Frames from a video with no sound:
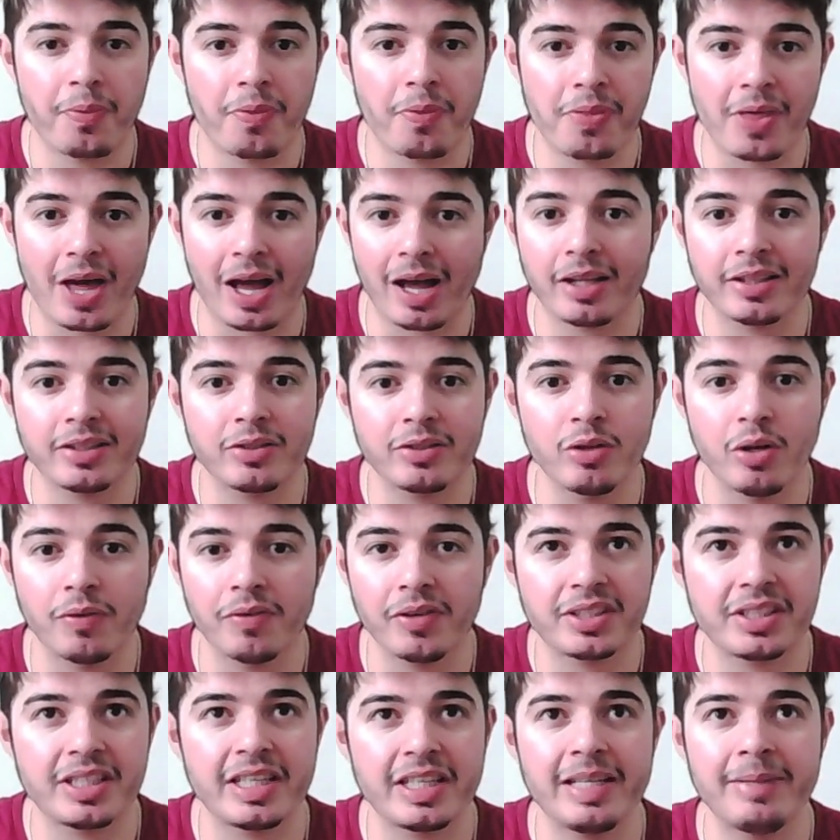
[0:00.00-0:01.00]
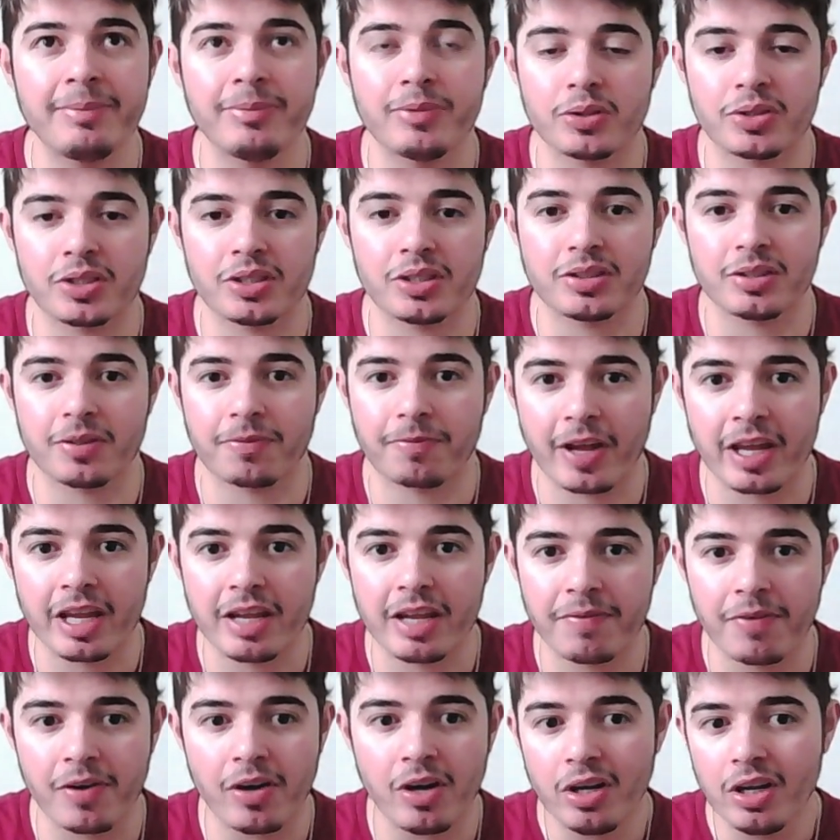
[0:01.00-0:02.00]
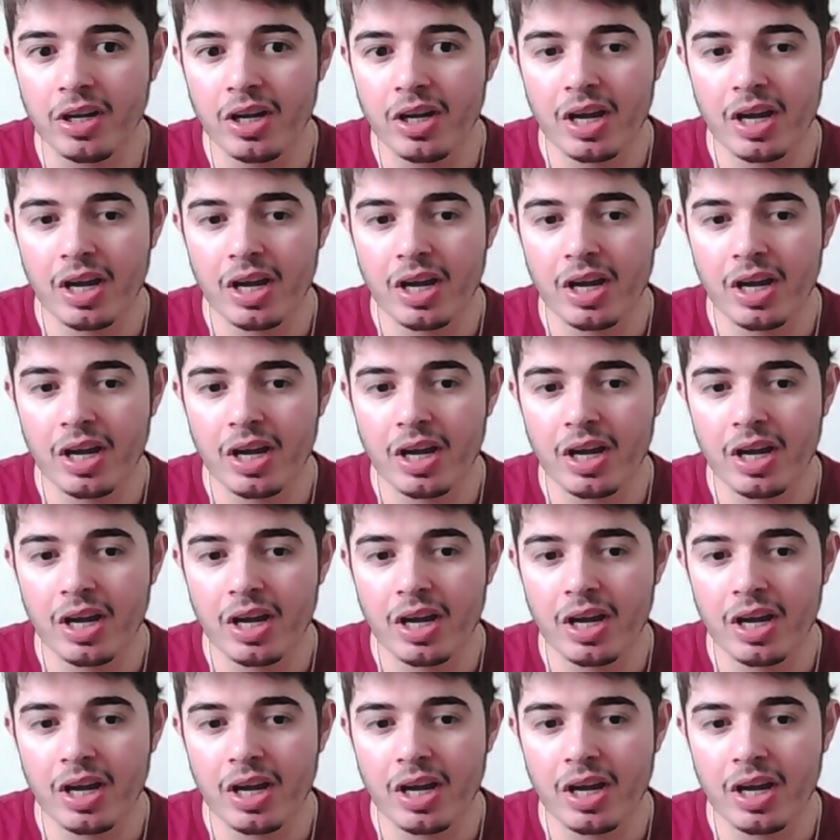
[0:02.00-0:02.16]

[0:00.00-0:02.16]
that another team does us a favour.